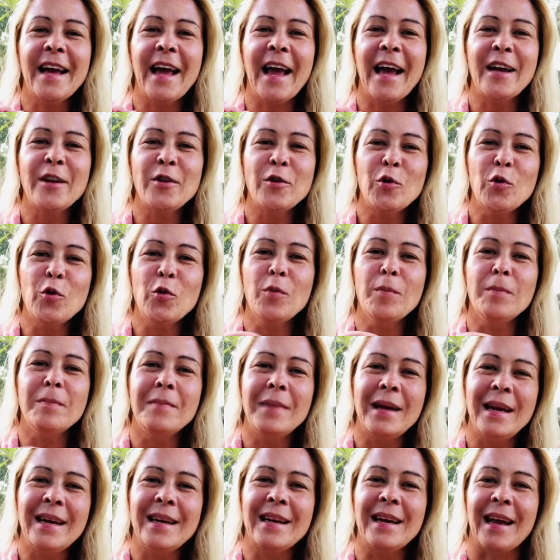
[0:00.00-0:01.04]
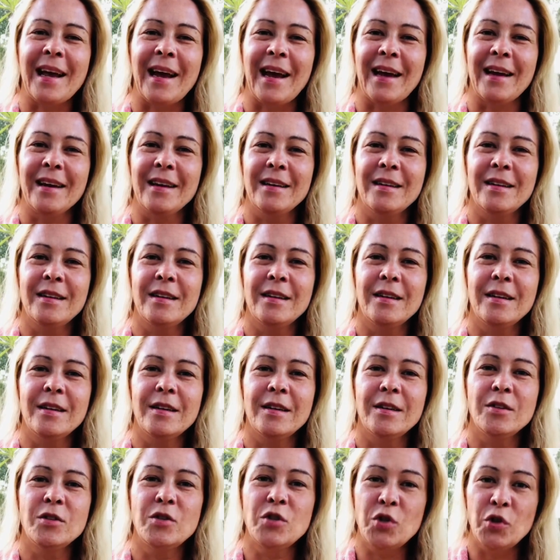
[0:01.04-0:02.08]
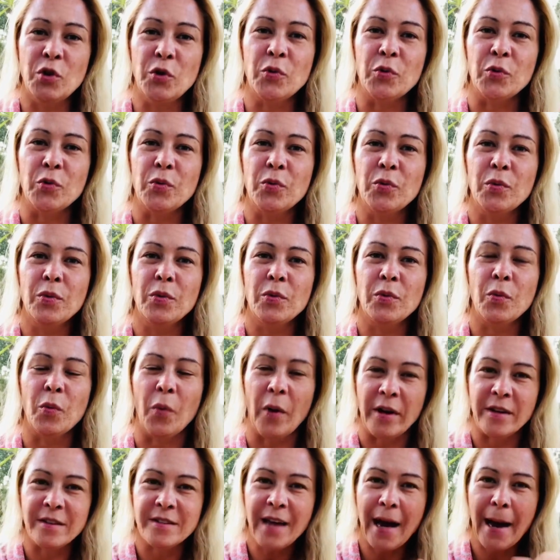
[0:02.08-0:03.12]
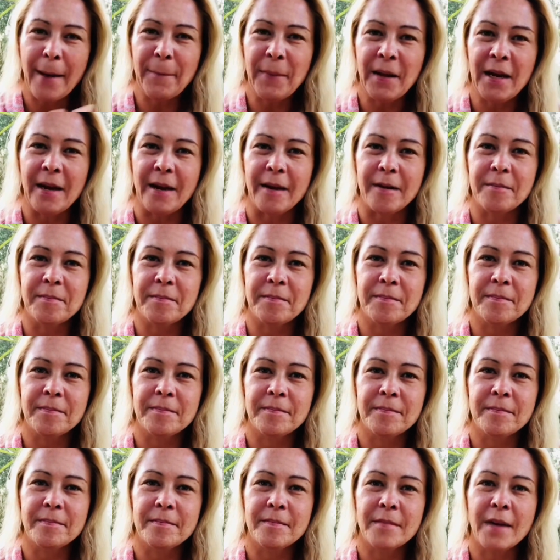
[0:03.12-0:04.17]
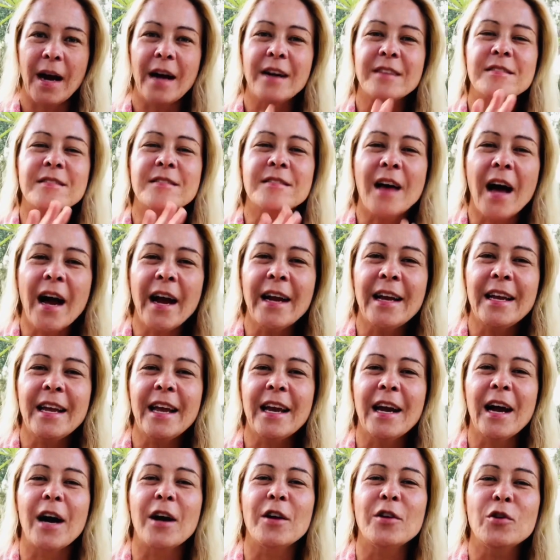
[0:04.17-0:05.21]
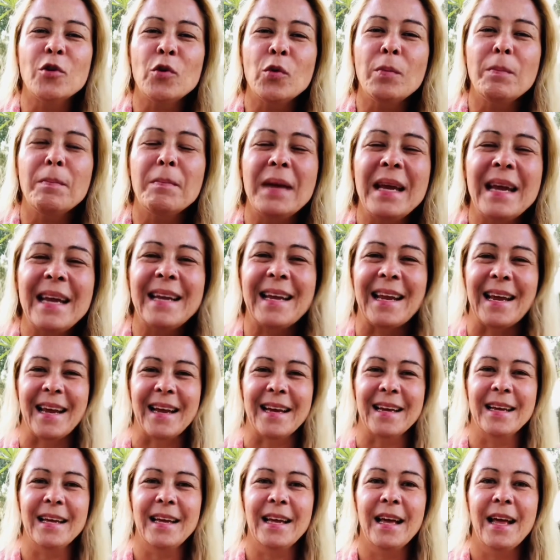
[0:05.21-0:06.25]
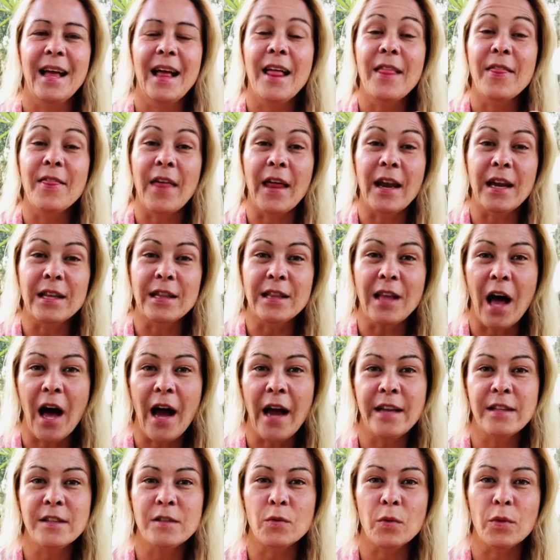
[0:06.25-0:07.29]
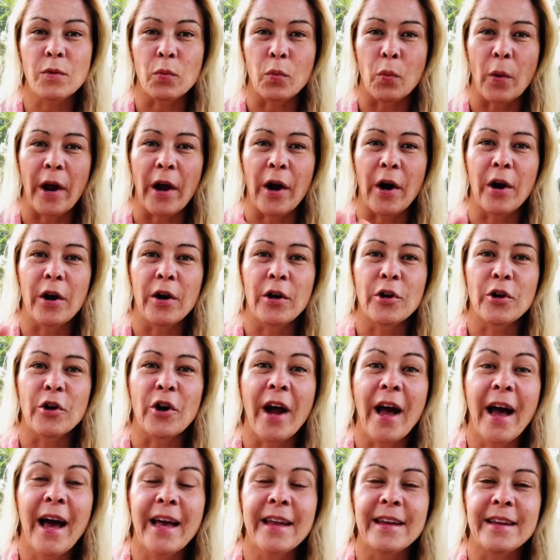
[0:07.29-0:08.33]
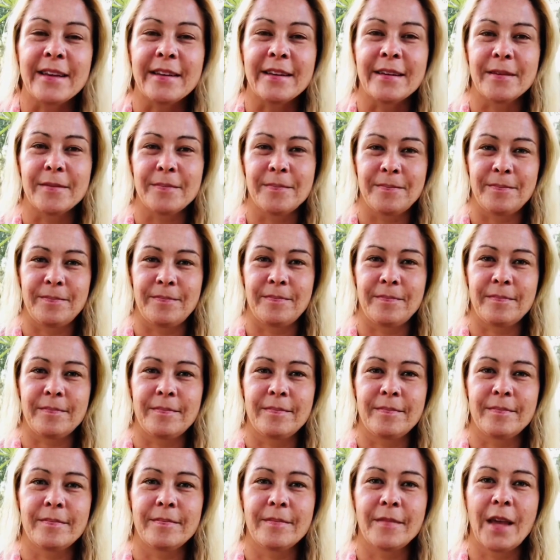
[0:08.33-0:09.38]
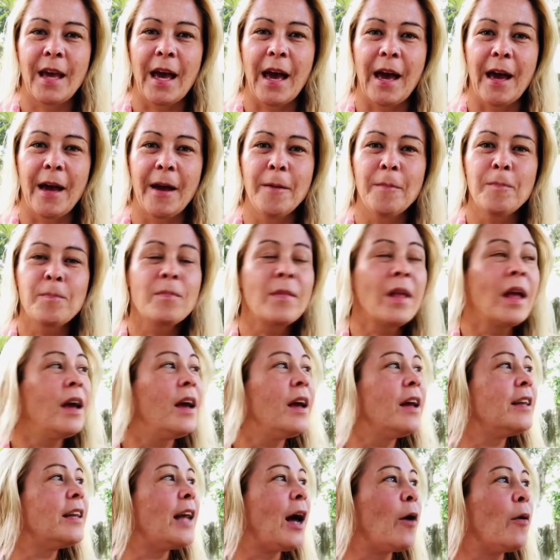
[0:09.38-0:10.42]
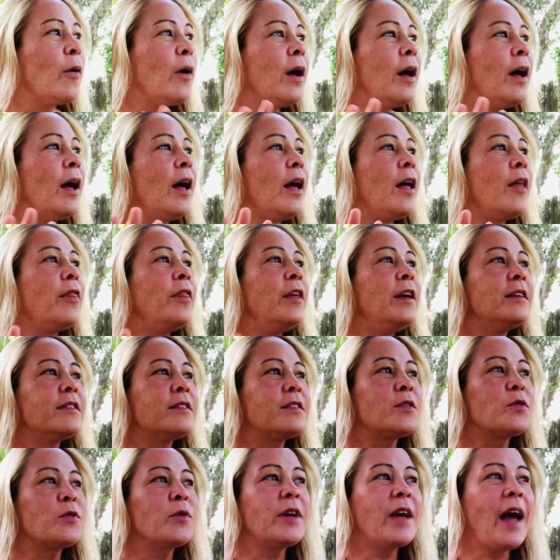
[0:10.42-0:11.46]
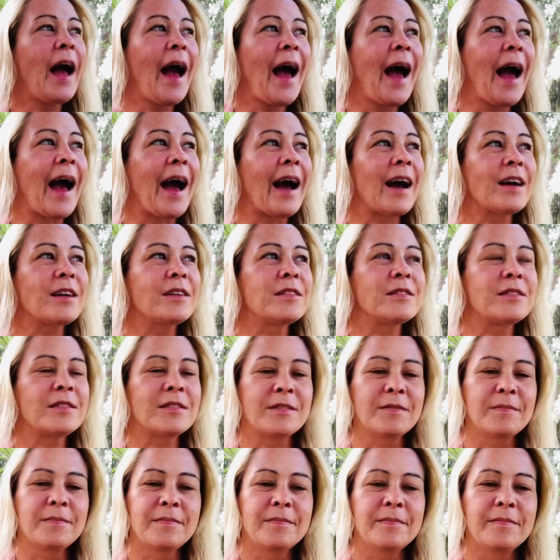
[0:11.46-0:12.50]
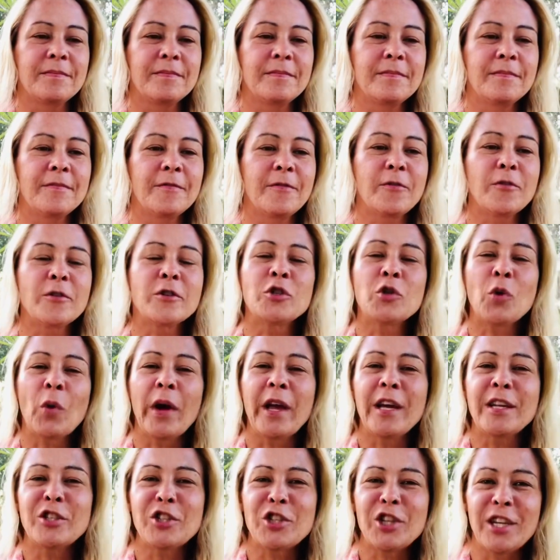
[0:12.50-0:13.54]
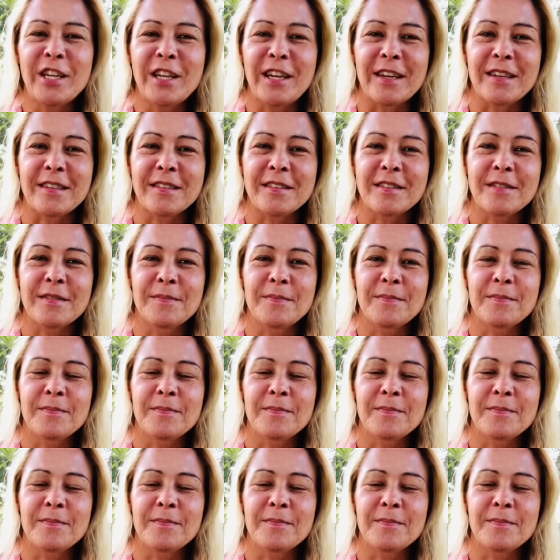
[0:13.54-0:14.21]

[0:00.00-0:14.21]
a new meaning to what is happening. Assigning a new meaning that aligns with where you're headed. Okay? Now, these three hacks for joy and genius,